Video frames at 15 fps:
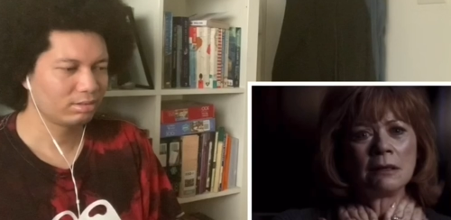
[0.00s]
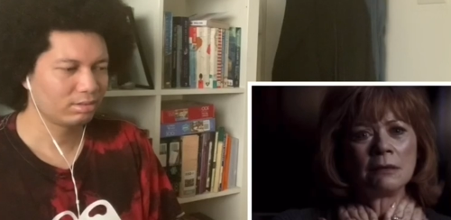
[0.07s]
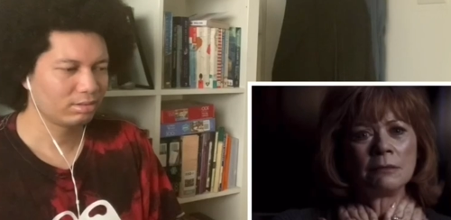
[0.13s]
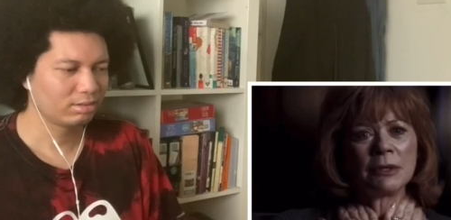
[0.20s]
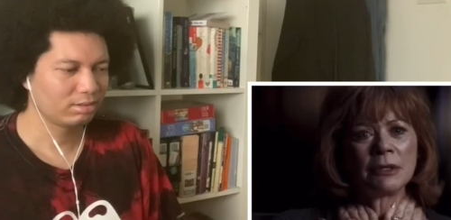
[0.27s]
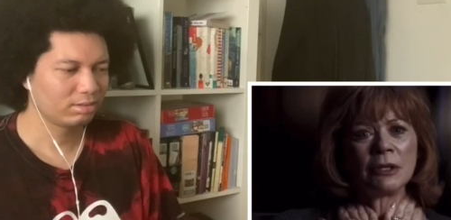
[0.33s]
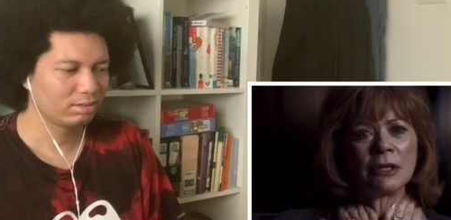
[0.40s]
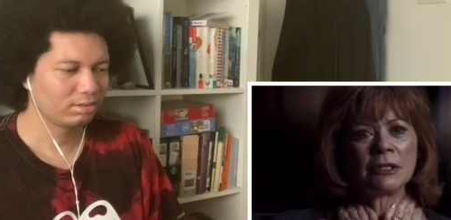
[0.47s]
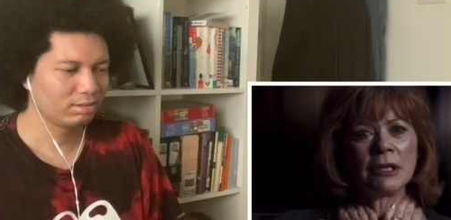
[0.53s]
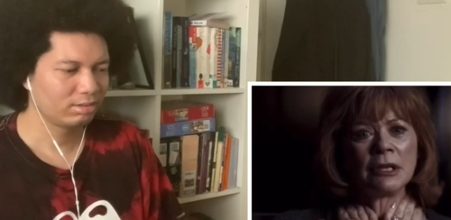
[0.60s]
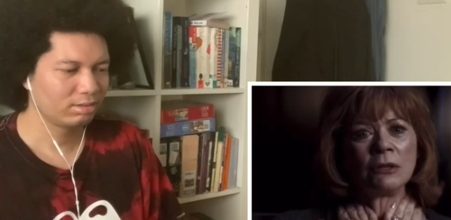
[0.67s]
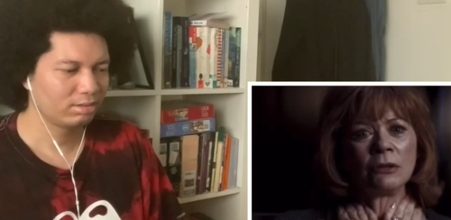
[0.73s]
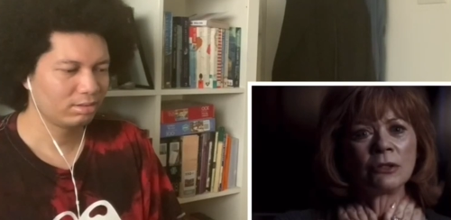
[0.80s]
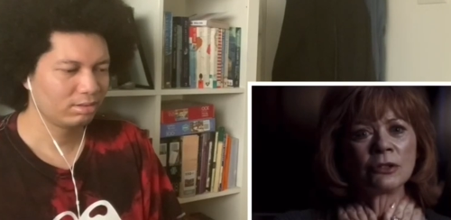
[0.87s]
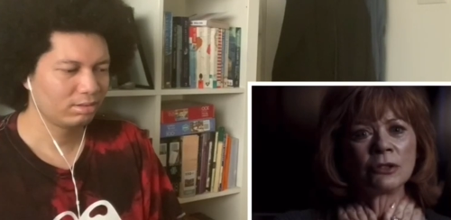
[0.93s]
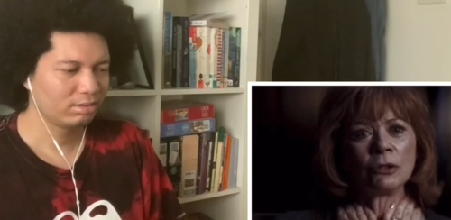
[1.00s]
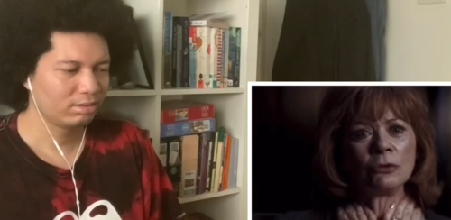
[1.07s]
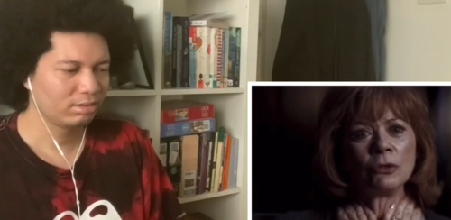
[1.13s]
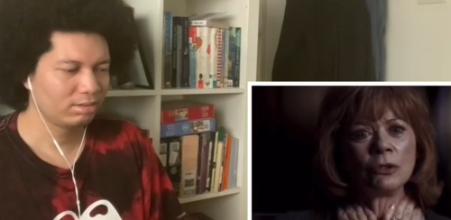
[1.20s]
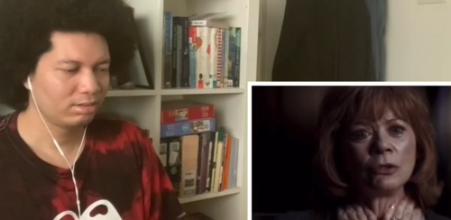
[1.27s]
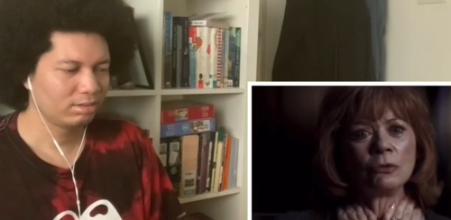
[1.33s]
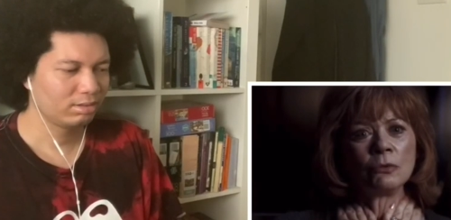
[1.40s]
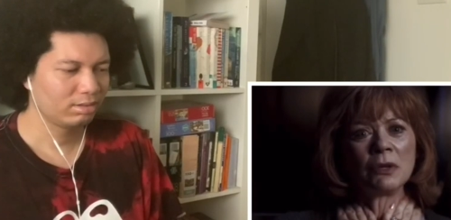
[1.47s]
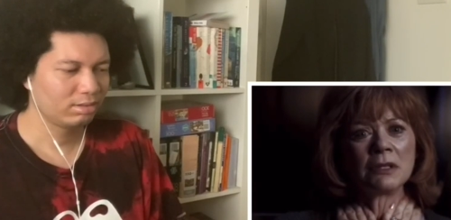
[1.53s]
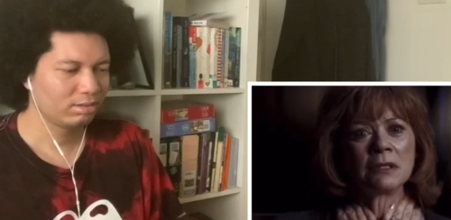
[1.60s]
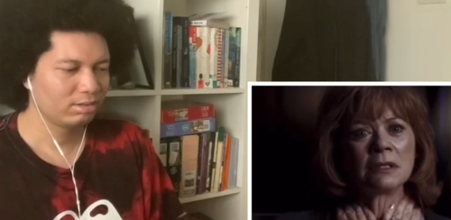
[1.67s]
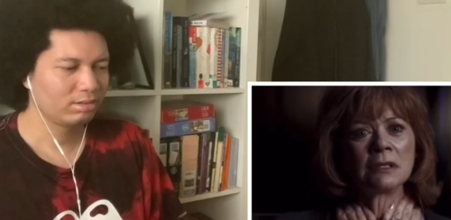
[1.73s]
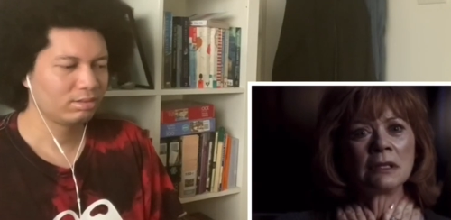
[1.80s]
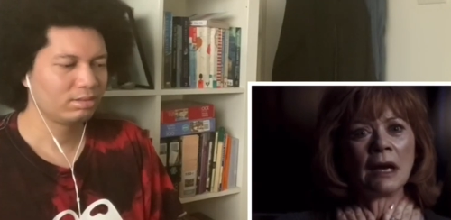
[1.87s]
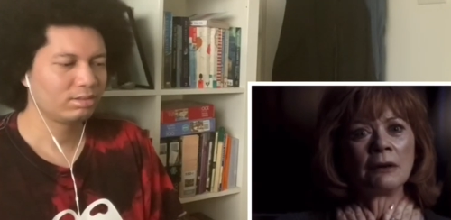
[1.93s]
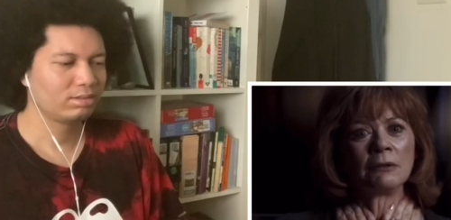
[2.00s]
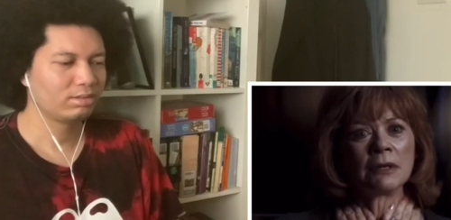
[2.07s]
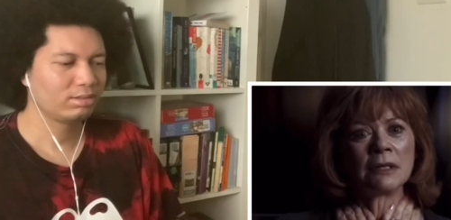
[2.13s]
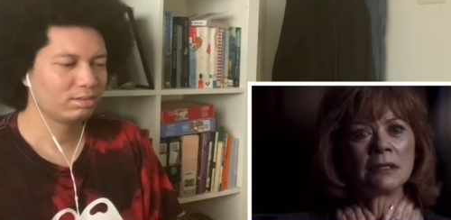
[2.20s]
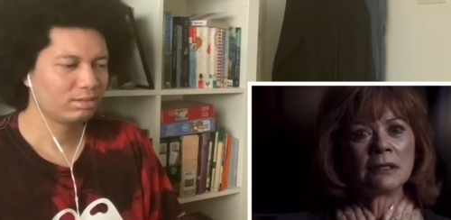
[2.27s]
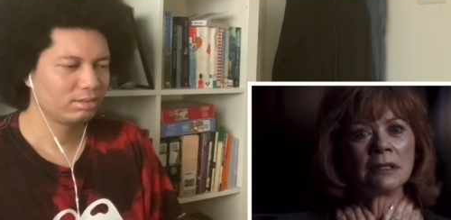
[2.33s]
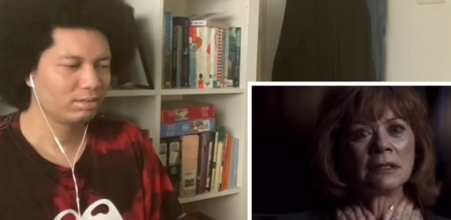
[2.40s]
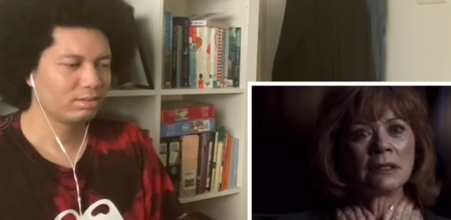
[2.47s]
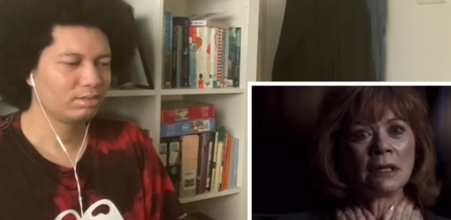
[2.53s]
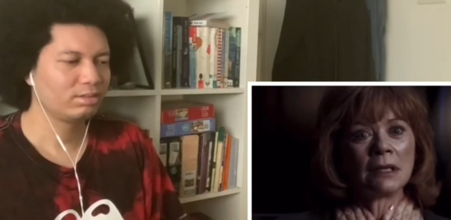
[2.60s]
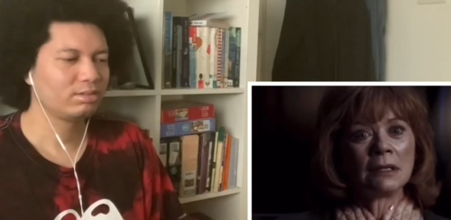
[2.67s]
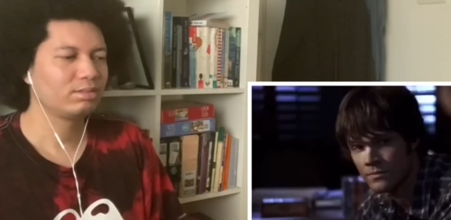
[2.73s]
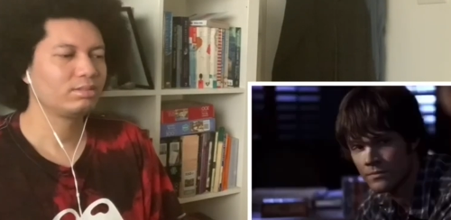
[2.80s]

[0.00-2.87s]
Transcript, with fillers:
Speaker 1: Because he also knew what Cyrus had done.